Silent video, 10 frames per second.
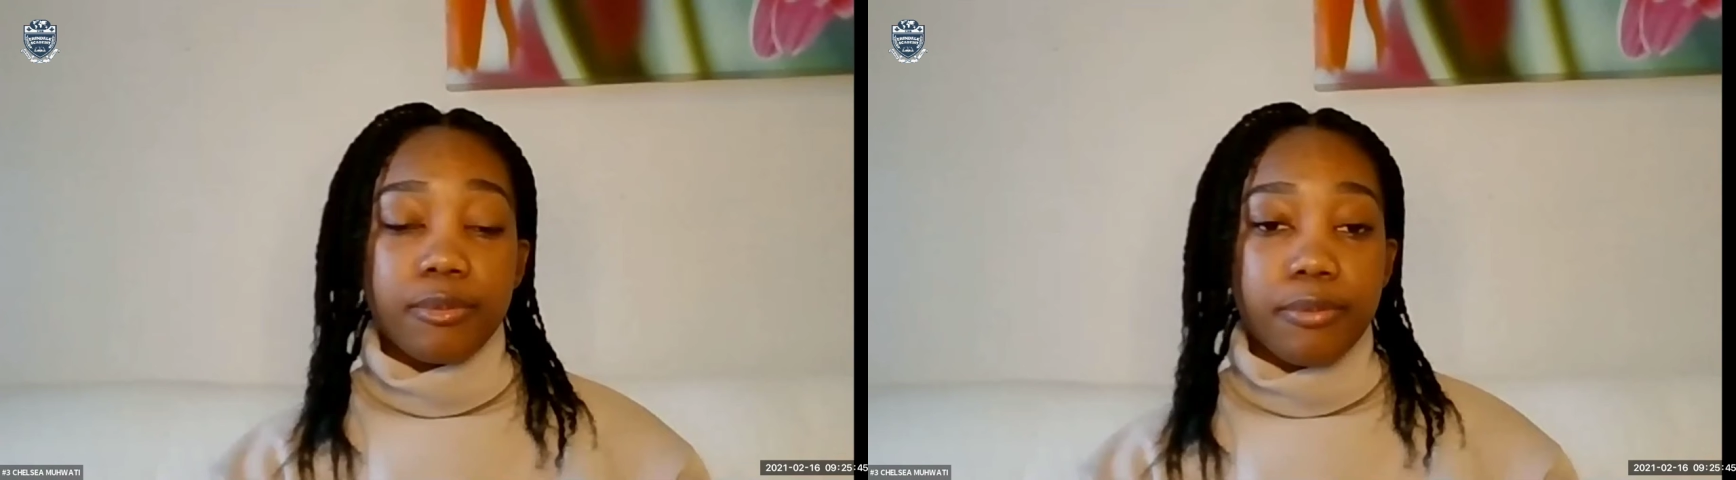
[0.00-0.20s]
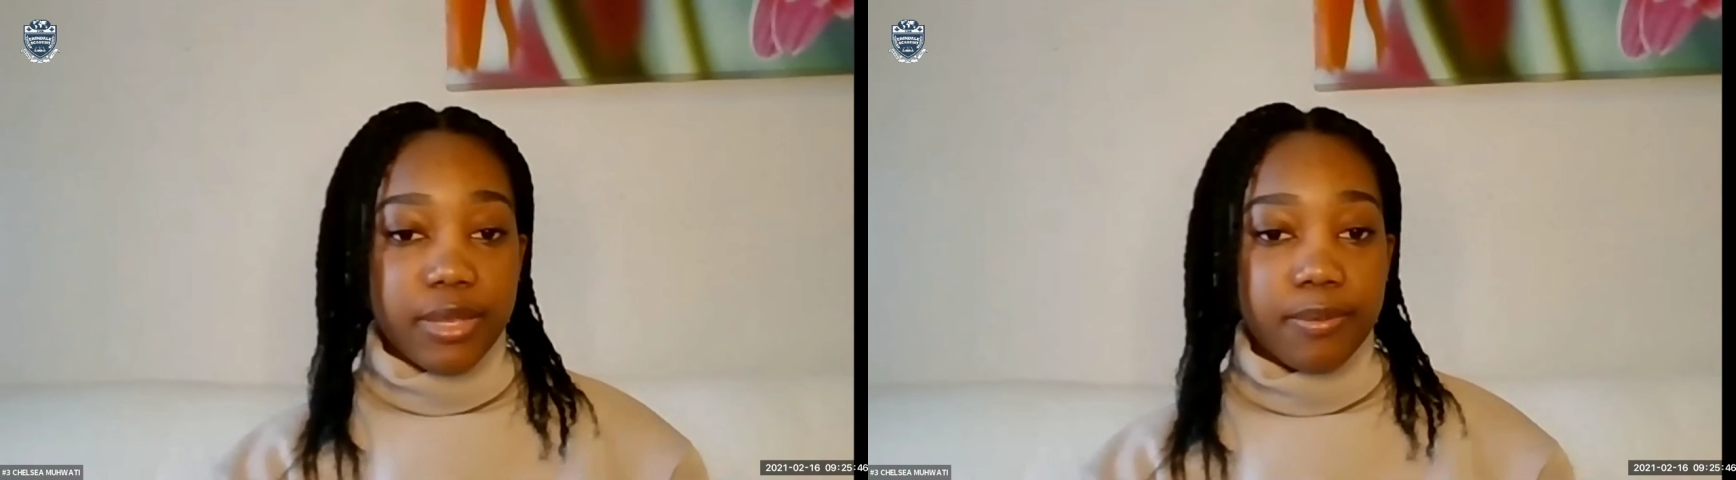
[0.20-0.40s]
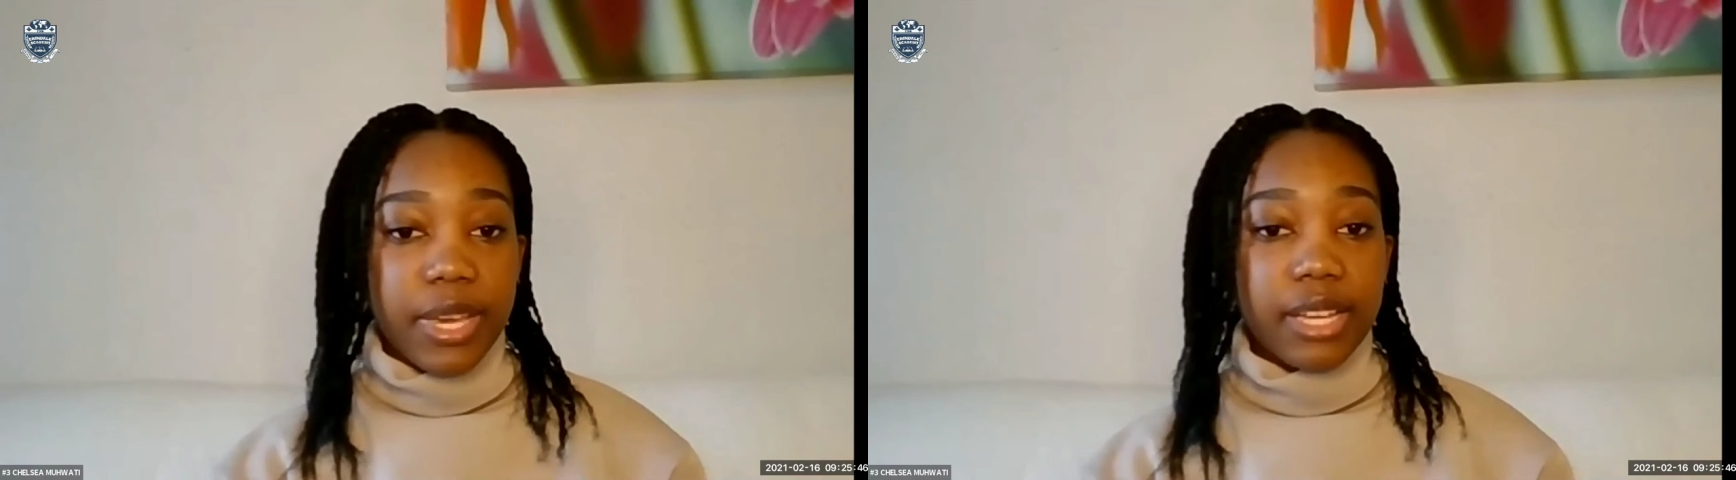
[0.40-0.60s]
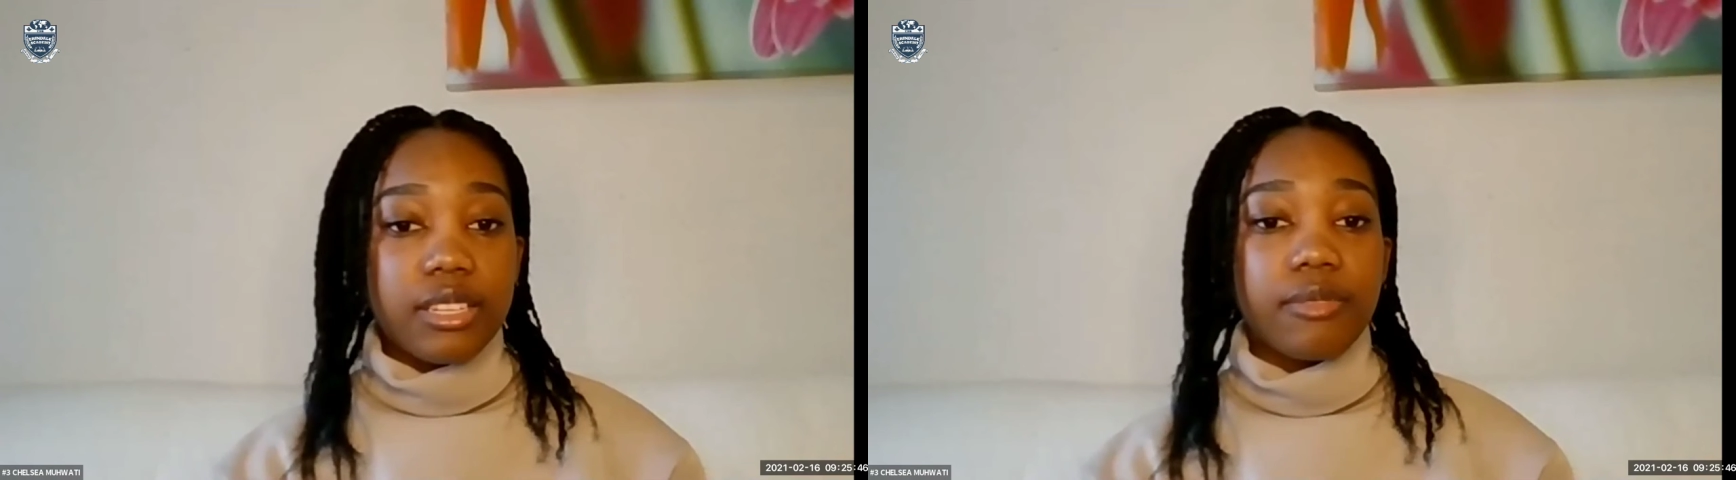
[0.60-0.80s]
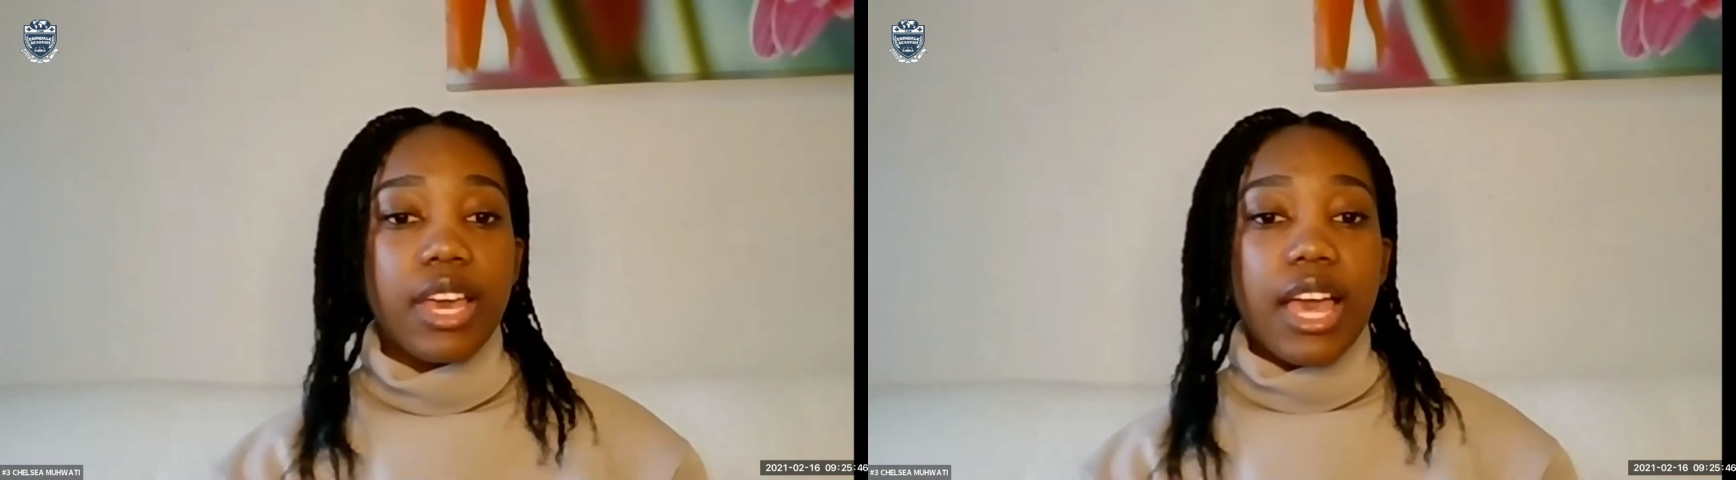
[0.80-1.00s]

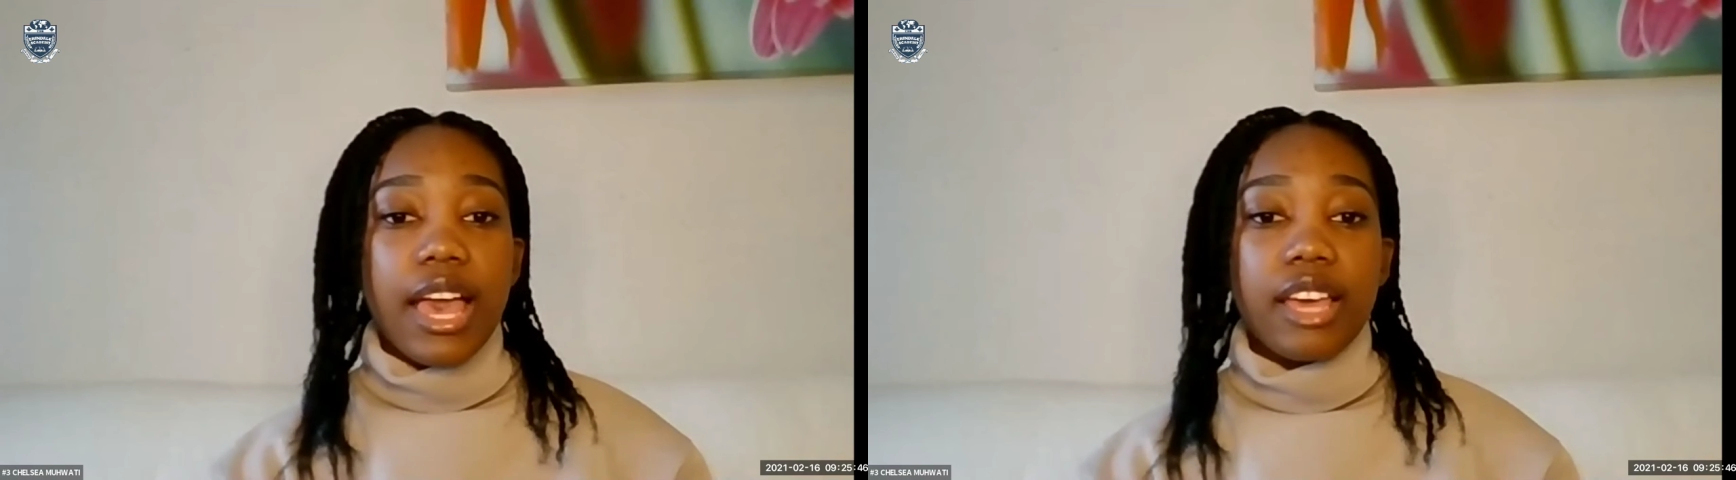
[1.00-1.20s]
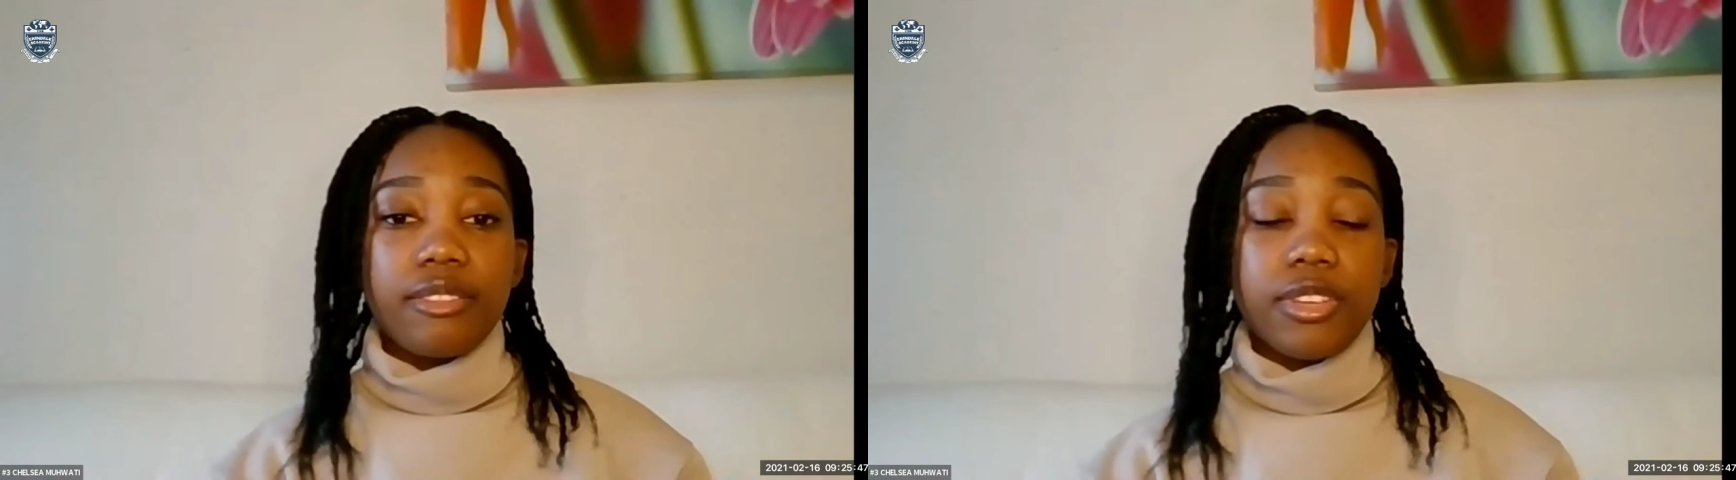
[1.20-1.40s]
perspective and